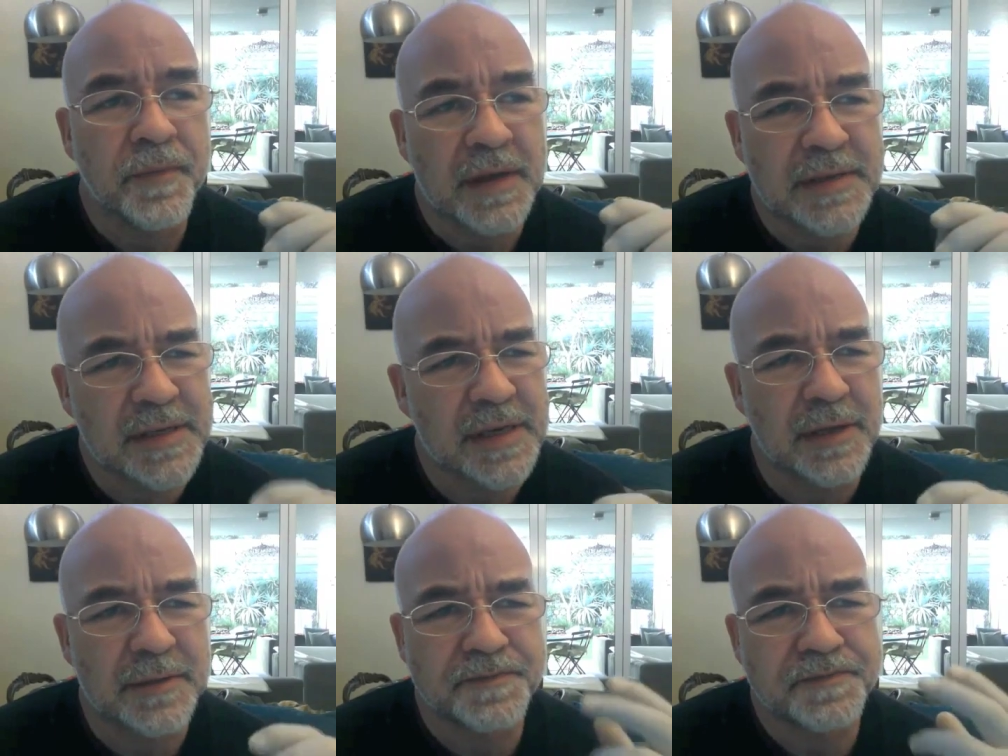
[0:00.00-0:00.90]

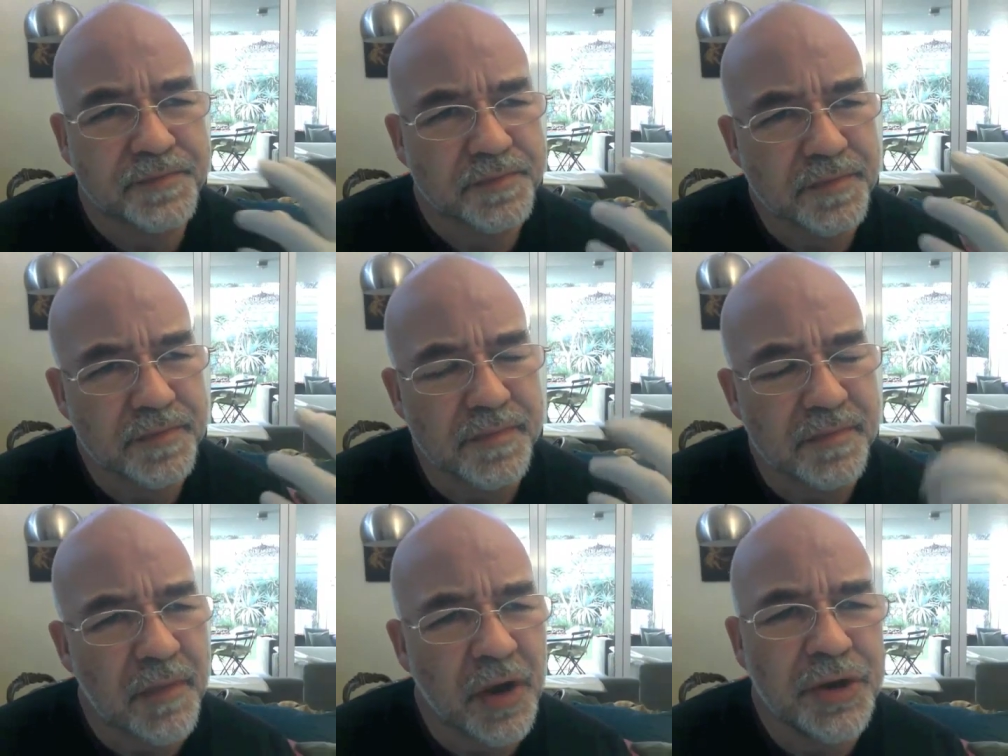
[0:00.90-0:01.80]
Still,
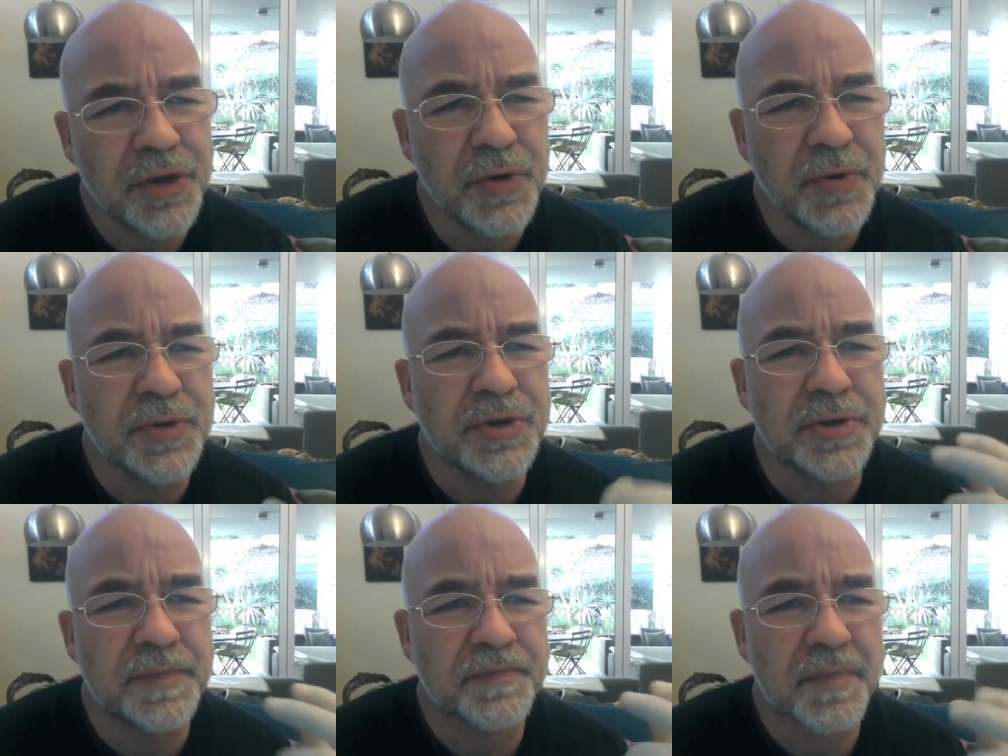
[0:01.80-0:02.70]

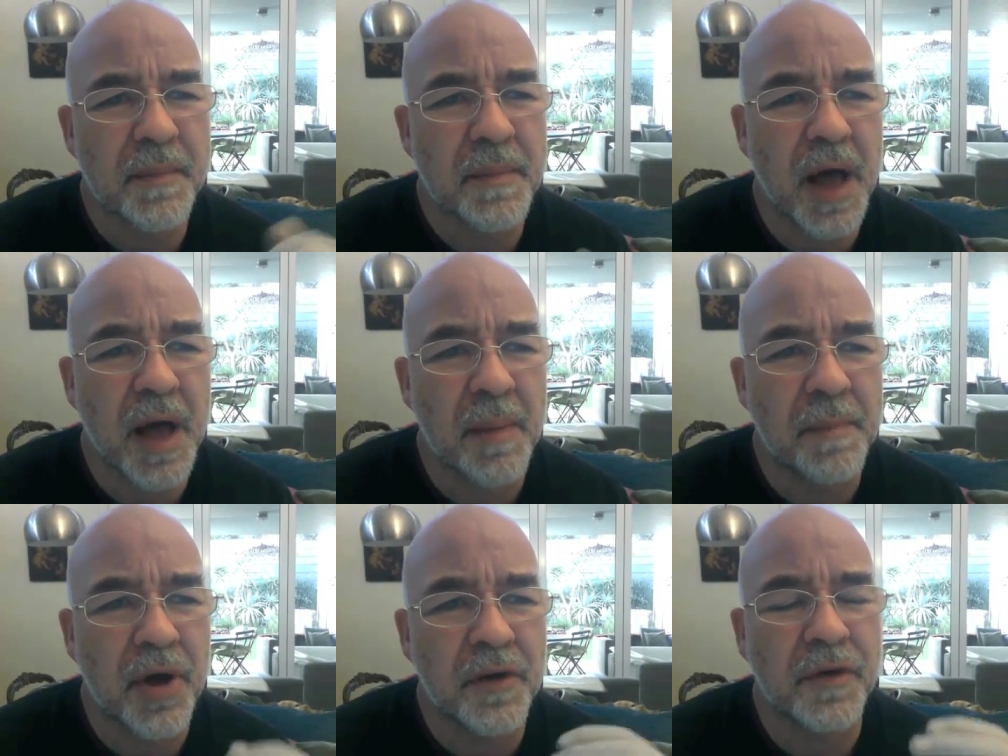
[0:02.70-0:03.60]
huge
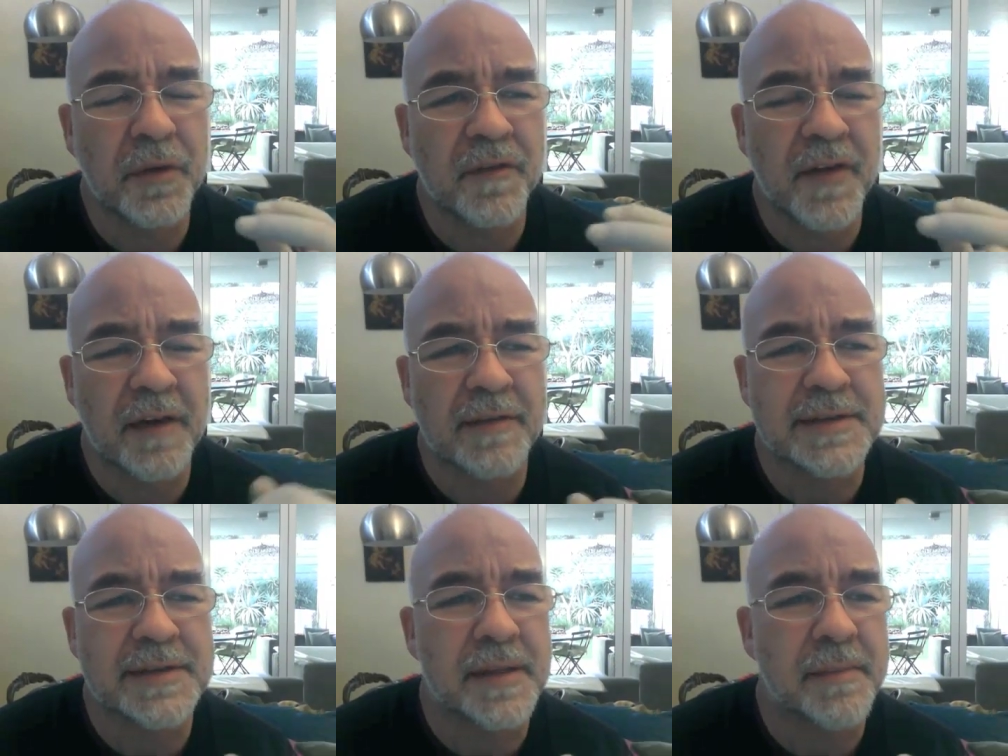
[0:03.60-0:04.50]
perfume
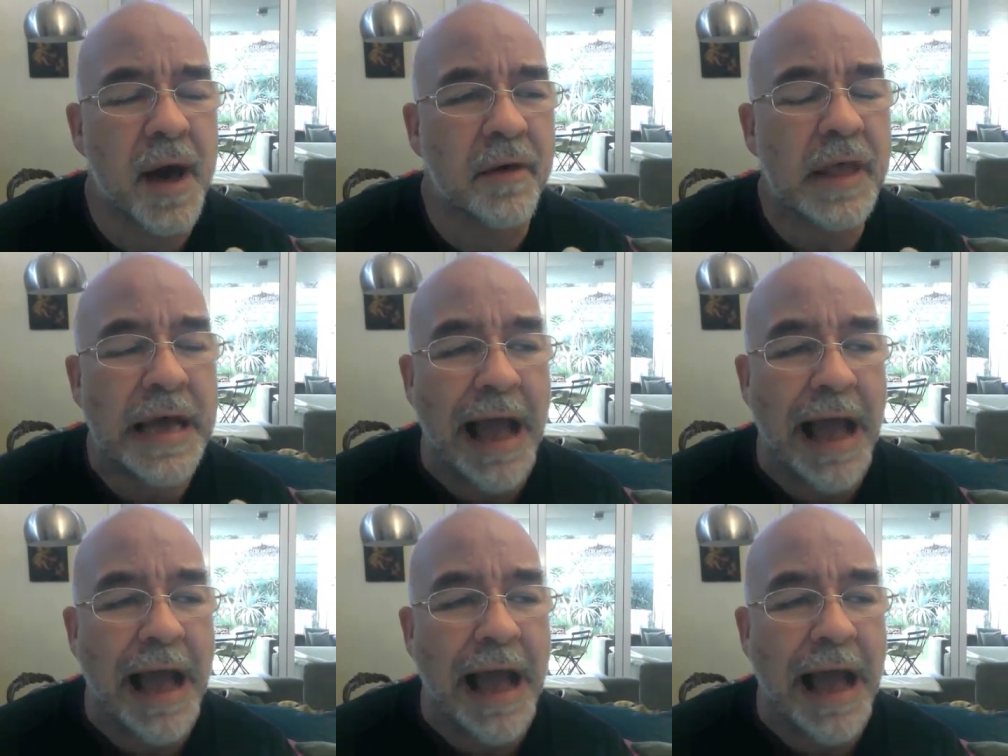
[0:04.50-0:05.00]
flavors in the mouth.